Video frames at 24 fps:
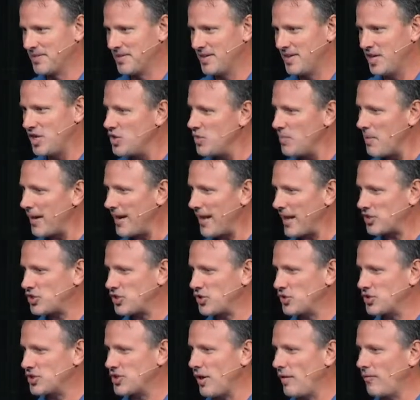And you might ask
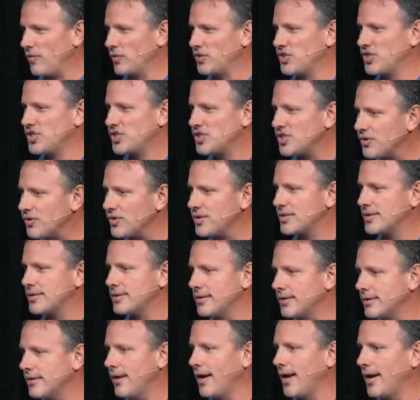yourself,
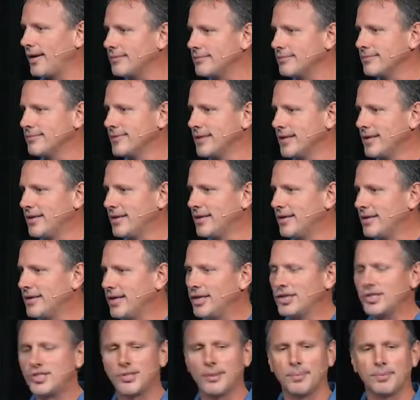seriously, Greg?
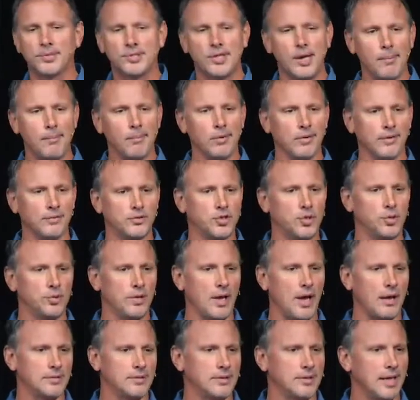In September of
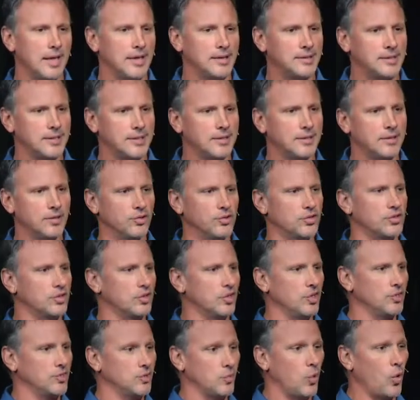2018, there's,
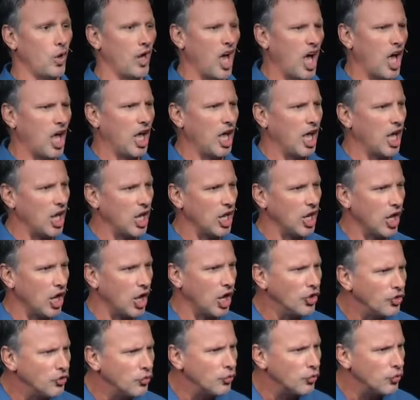there's uh, uh,
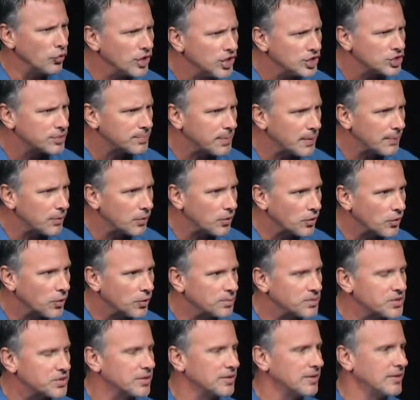unreached people
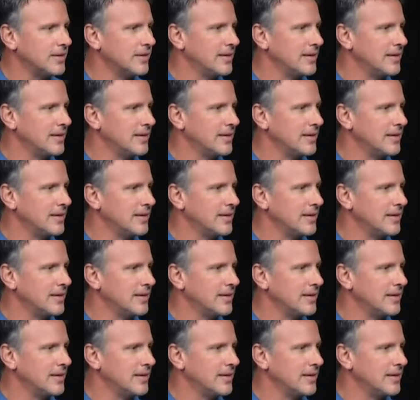groups?